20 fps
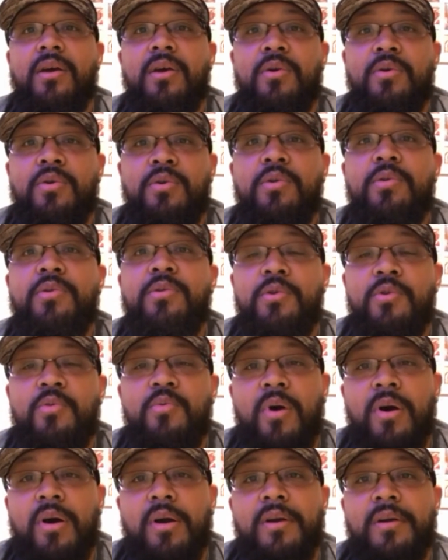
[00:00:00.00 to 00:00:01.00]
who
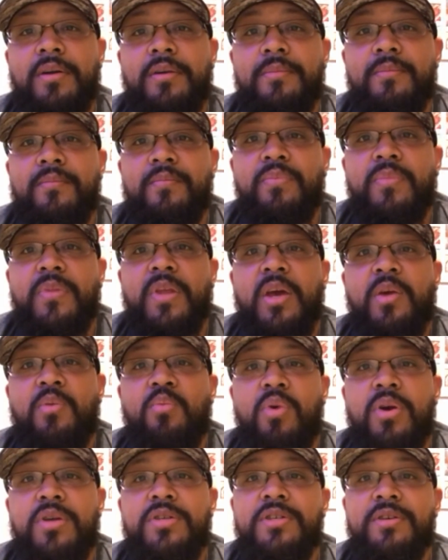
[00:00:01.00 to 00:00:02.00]
you are and
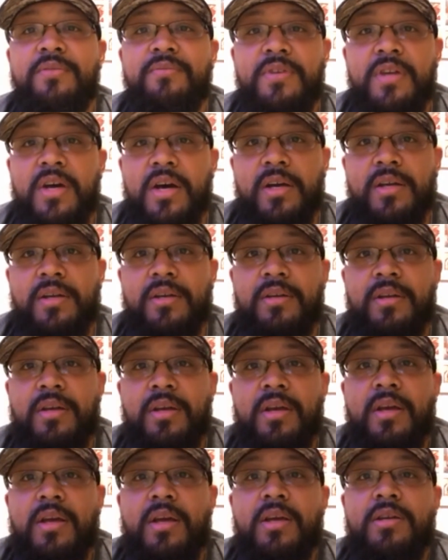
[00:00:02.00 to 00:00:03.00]
what you've done
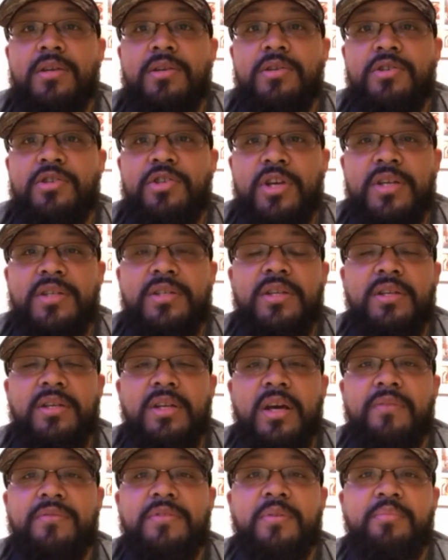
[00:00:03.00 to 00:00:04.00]
just
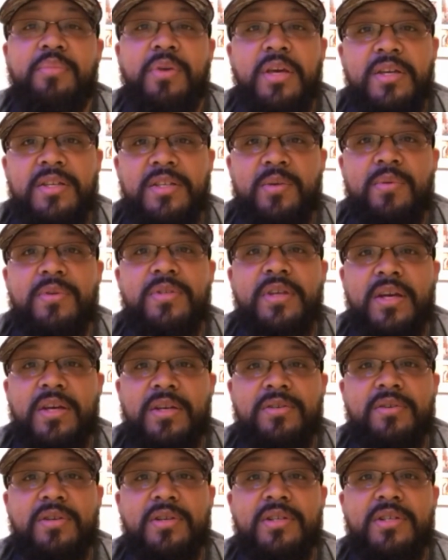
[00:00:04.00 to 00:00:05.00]
enough to pique someone's
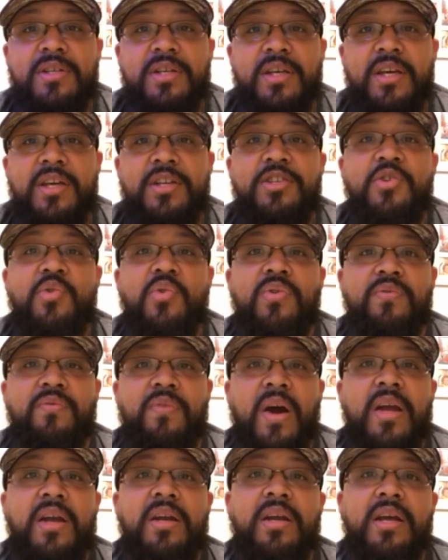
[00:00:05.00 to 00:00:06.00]
interest to get you
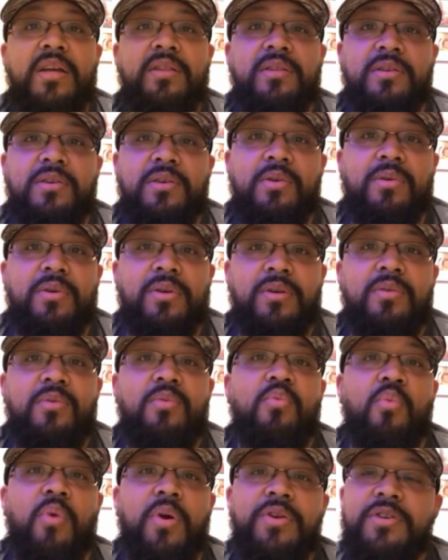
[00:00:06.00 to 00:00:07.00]
invited in the door.
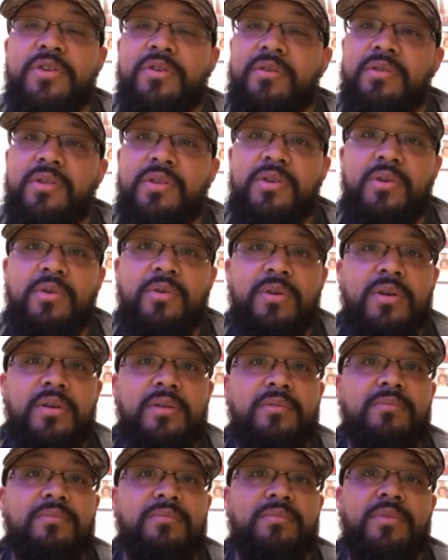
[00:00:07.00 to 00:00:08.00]
Once you're in the
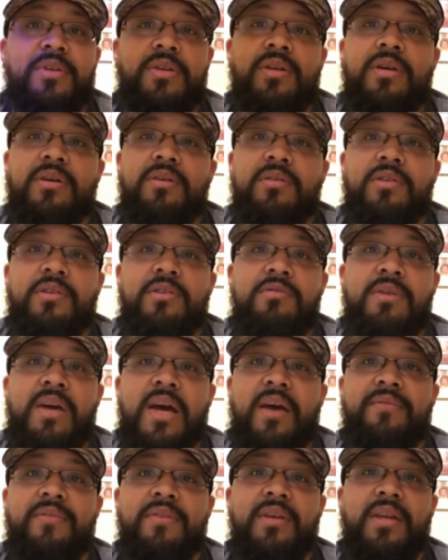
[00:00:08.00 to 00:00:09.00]
door, you know, you
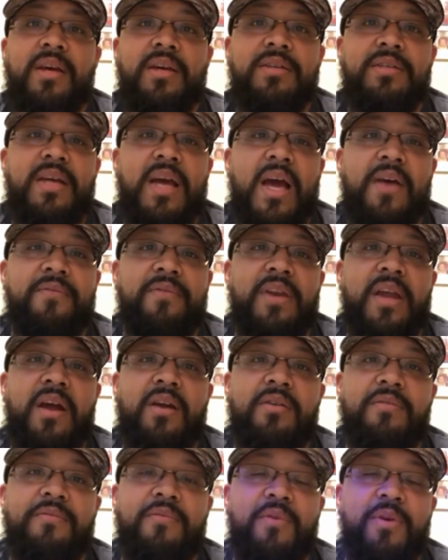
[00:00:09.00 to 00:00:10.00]
have the next half an
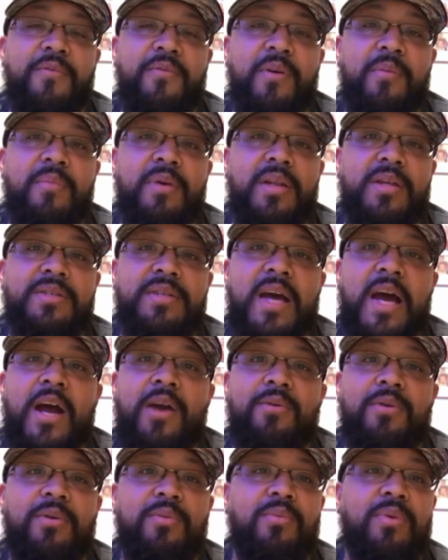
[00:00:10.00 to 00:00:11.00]
hour, 45 minutes,
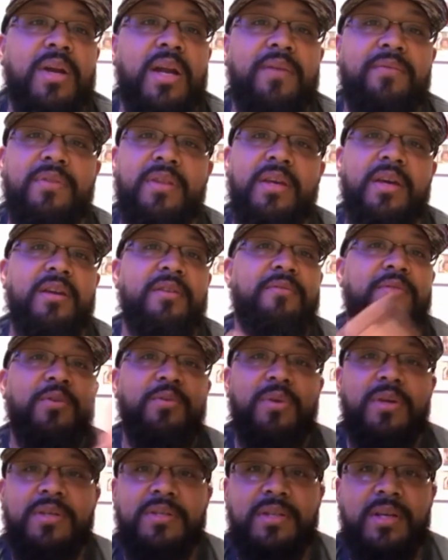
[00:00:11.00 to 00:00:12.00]
hour, whatever the
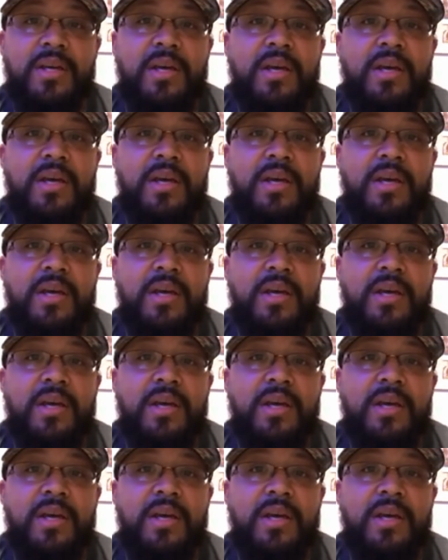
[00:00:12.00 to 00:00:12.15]
interview is,